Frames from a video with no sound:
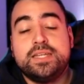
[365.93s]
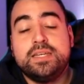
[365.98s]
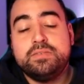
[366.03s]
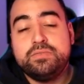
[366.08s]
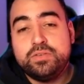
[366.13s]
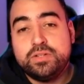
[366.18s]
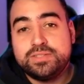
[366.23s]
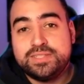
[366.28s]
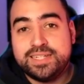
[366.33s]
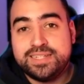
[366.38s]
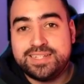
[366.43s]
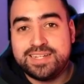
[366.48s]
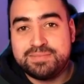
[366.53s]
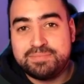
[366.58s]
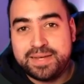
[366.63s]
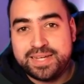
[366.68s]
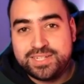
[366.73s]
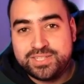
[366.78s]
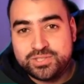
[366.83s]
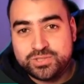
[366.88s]
If you did,
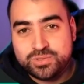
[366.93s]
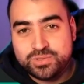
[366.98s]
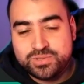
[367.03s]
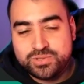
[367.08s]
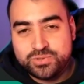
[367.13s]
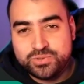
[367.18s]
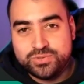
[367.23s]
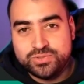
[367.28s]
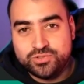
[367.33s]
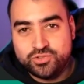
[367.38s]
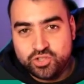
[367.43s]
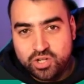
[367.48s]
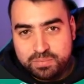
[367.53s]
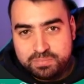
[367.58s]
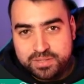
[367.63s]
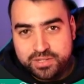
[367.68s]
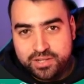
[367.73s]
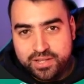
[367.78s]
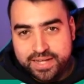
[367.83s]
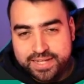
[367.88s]
make sure to
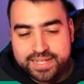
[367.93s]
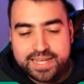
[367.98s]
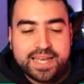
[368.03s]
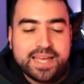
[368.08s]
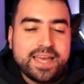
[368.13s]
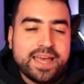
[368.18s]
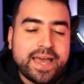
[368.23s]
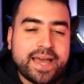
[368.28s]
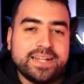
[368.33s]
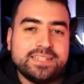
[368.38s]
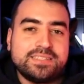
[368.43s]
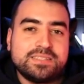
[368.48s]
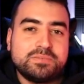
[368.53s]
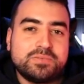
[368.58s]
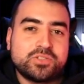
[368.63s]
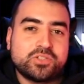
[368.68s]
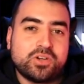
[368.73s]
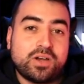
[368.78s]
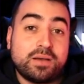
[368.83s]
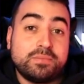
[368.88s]
drop a like and
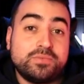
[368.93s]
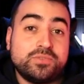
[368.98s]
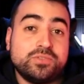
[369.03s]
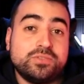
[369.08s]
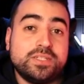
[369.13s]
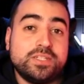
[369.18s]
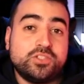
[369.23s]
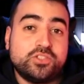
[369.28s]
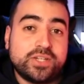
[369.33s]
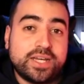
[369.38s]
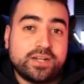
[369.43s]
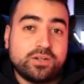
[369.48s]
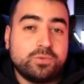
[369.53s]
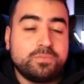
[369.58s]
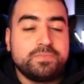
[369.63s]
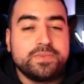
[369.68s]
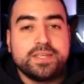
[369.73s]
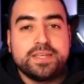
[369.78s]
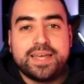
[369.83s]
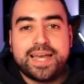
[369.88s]
subscribe to the
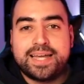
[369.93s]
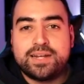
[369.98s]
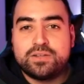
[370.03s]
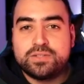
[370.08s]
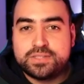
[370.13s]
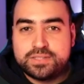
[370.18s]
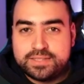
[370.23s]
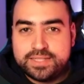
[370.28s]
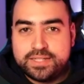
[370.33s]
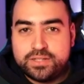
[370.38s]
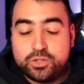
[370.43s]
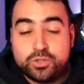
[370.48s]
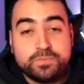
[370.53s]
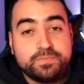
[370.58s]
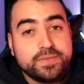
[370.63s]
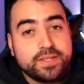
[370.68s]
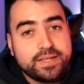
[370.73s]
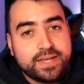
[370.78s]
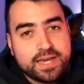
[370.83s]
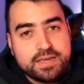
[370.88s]
channel, and I'll see you
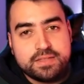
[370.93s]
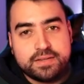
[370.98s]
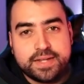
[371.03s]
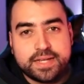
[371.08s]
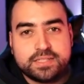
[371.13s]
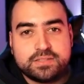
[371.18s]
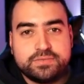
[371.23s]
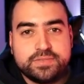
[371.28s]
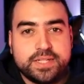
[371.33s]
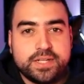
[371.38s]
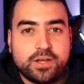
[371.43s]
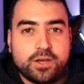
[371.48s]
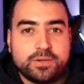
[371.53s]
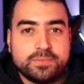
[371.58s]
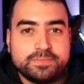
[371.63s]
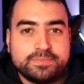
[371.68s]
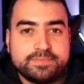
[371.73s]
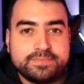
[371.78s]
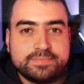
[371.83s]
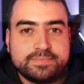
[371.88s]
in the next video.